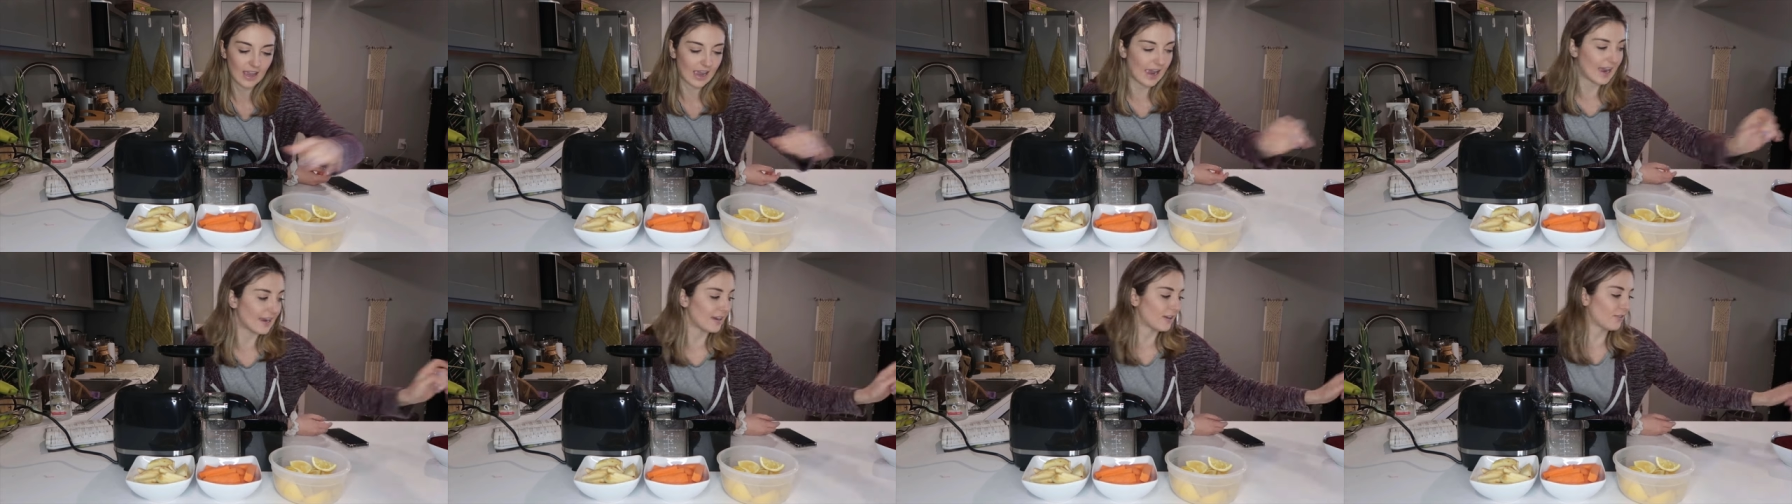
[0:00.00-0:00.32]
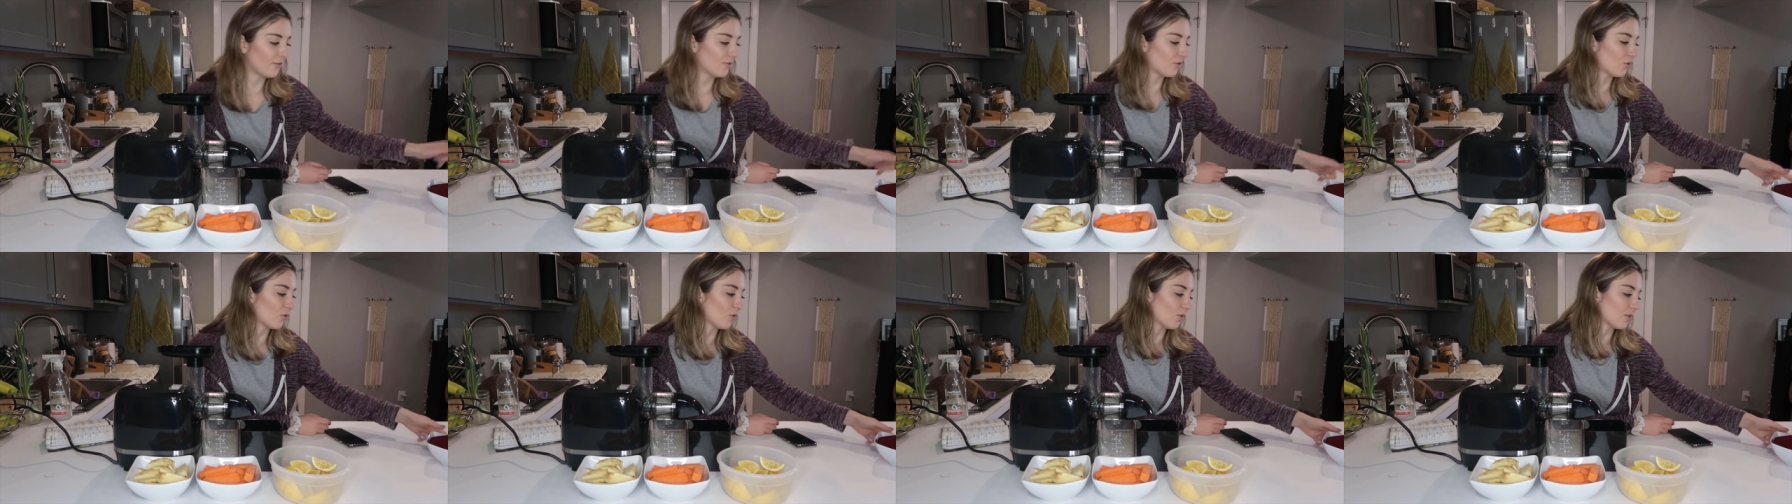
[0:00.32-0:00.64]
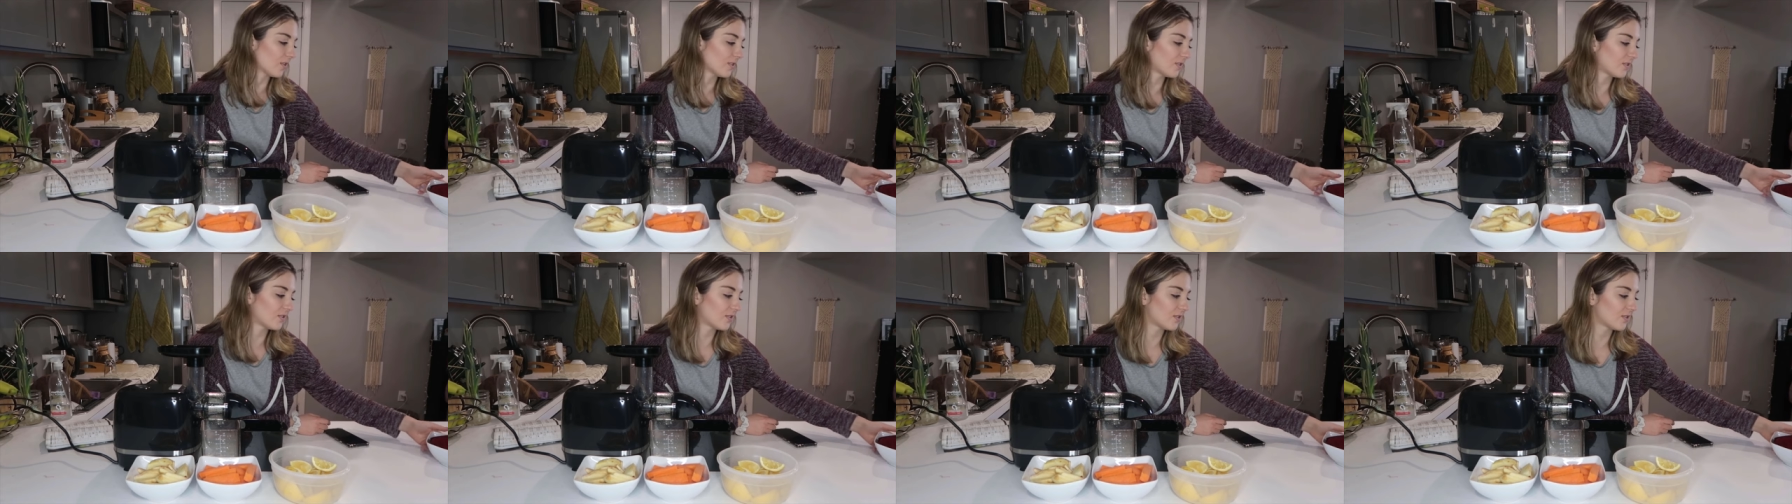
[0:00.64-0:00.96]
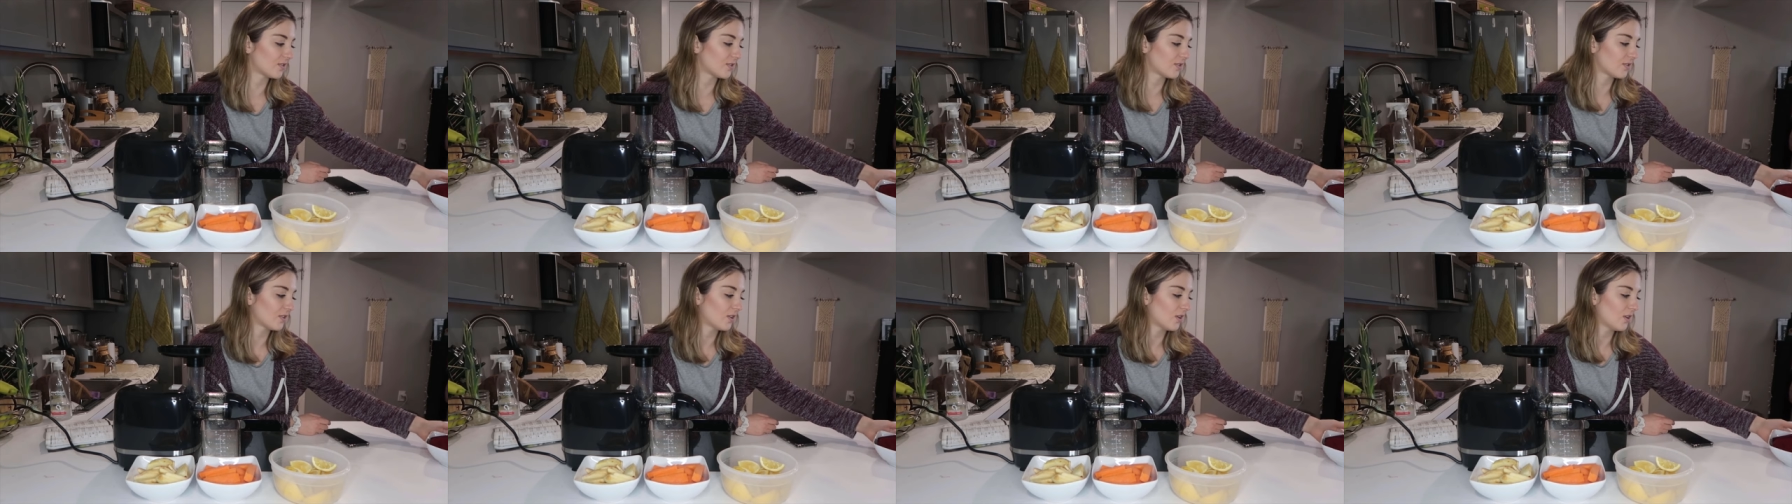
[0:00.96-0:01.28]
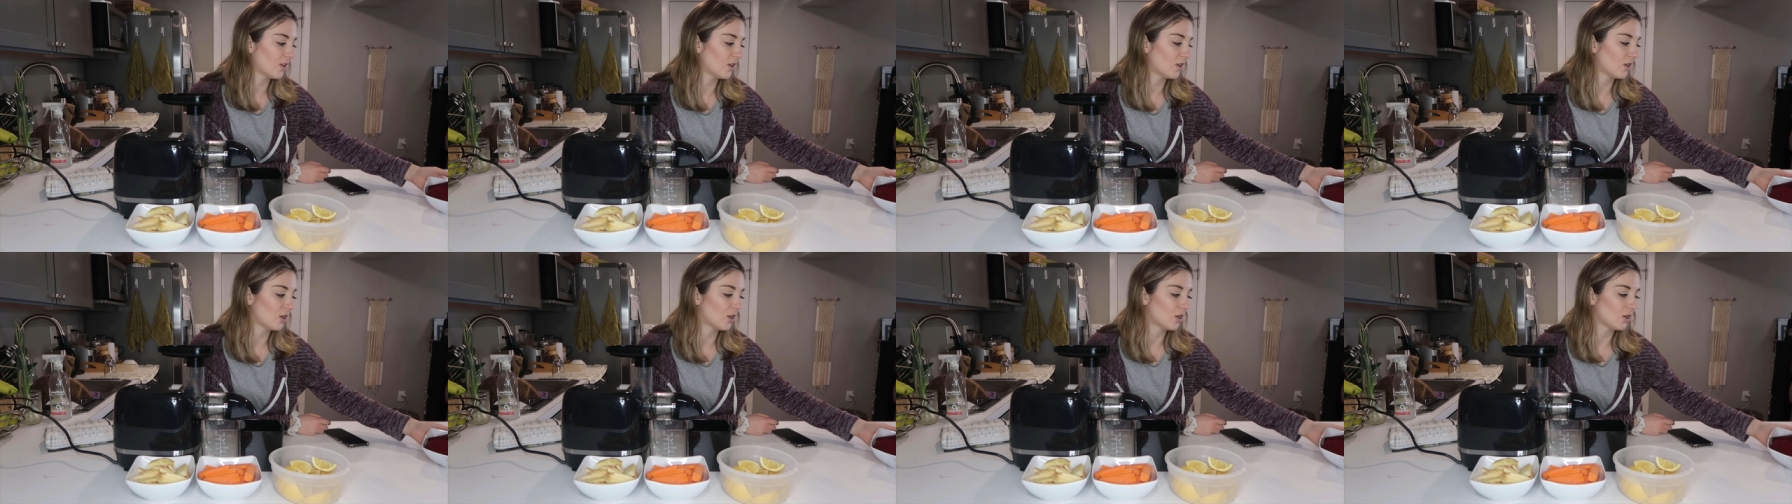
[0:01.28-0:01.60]
and of course,
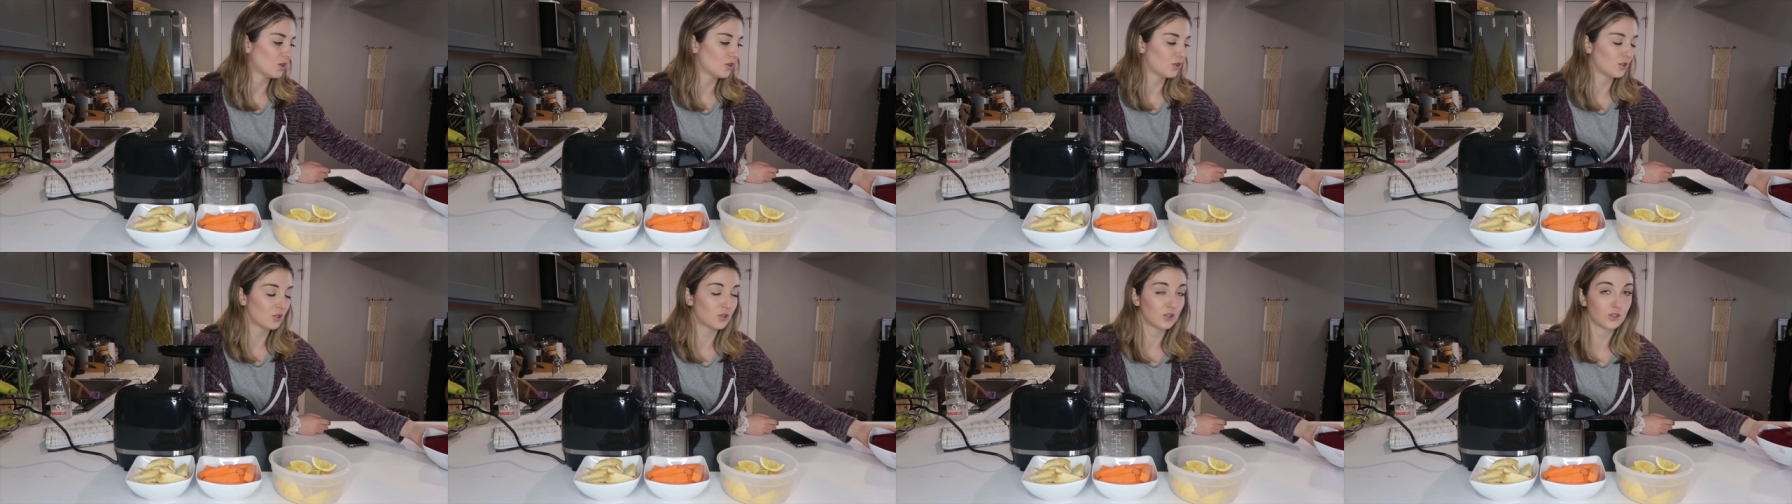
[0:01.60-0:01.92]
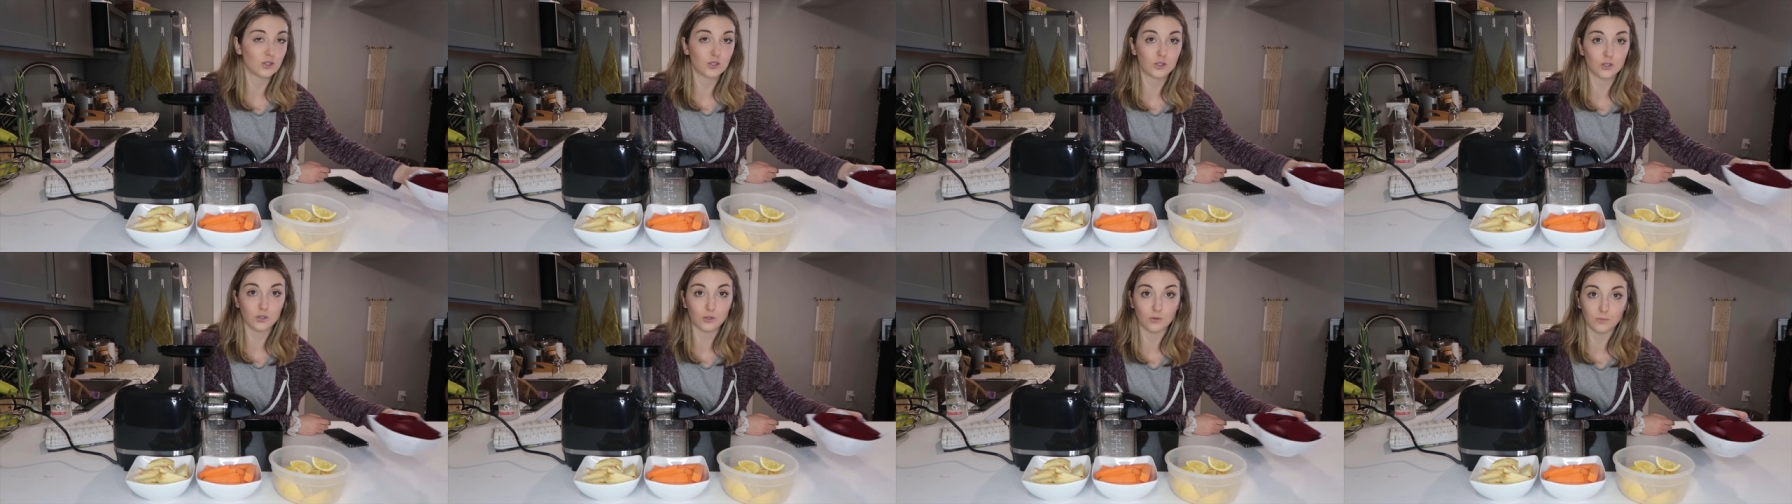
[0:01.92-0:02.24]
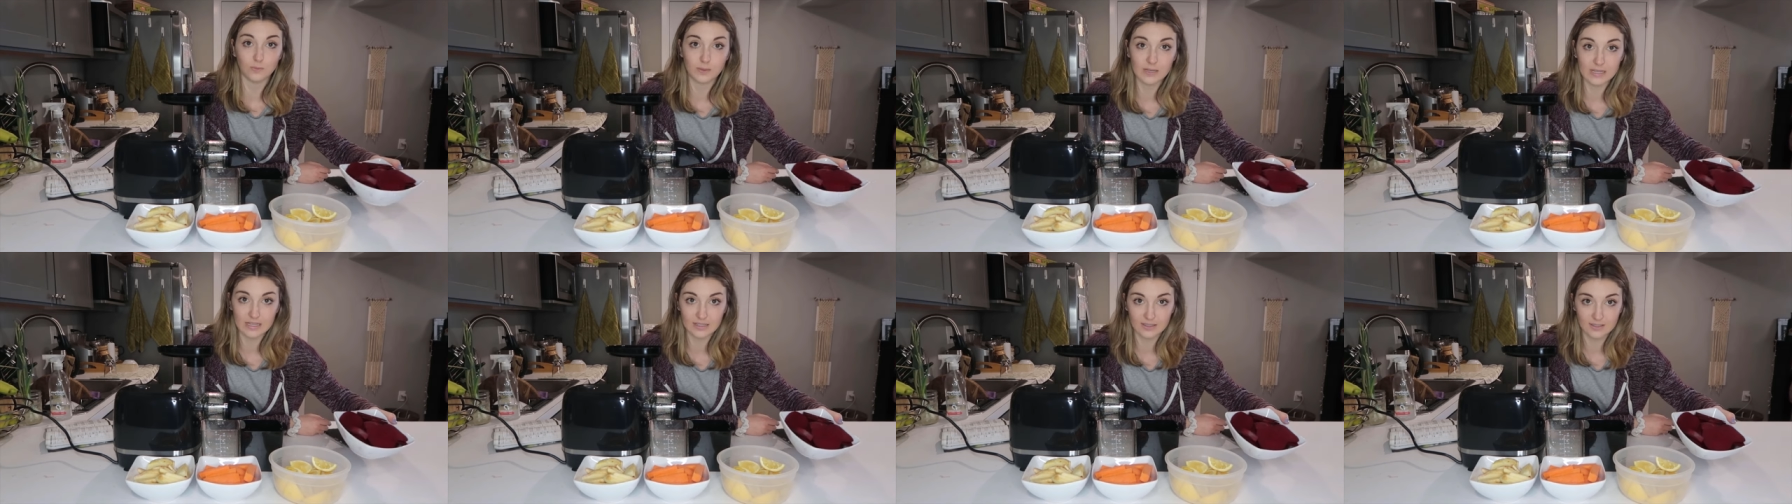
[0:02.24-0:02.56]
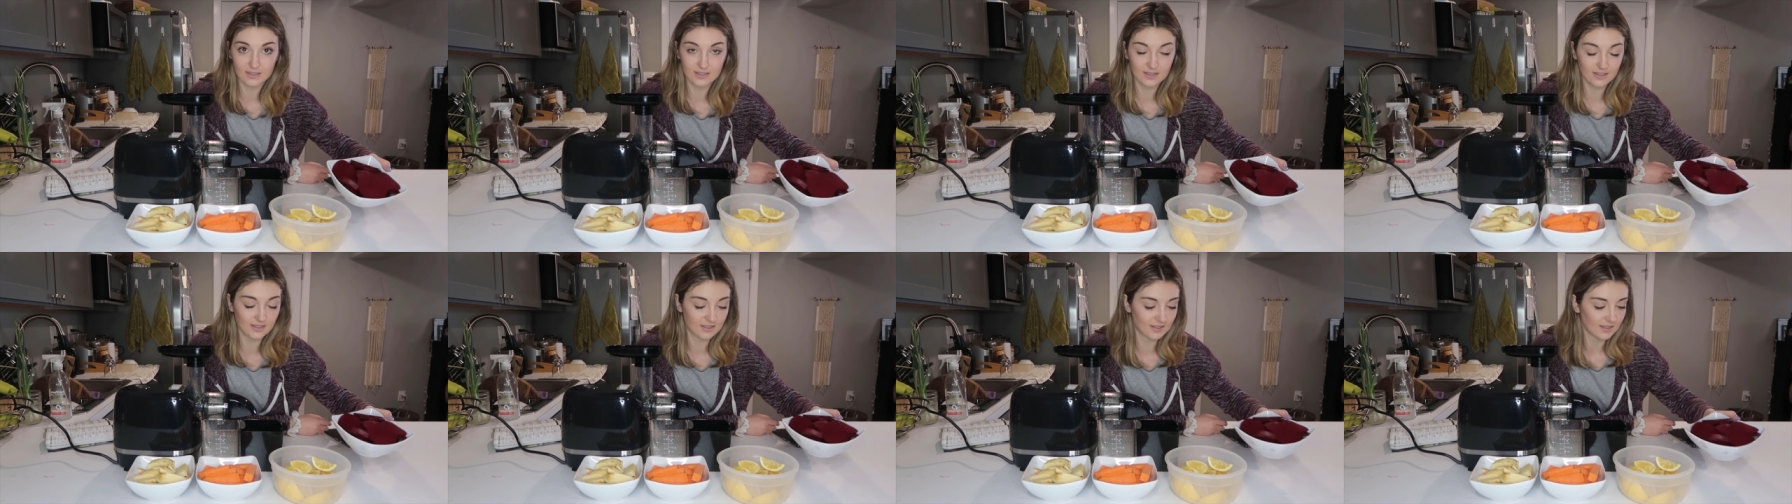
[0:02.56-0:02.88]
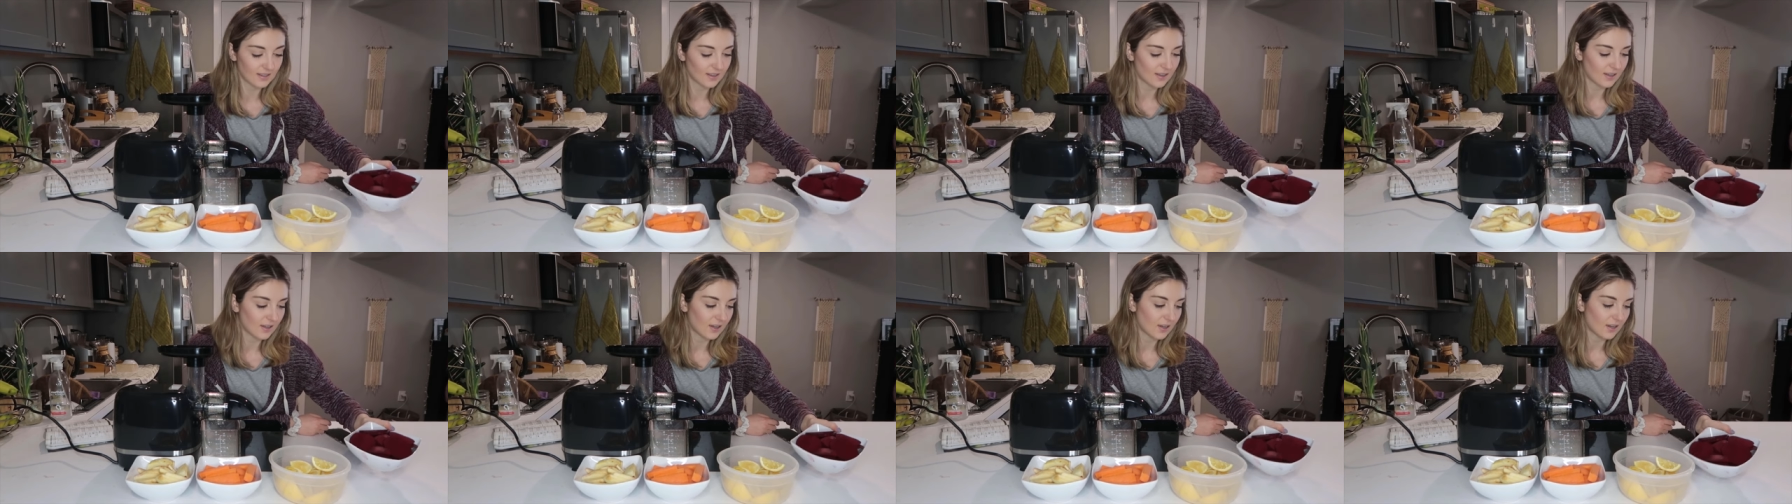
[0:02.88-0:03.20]
two beets.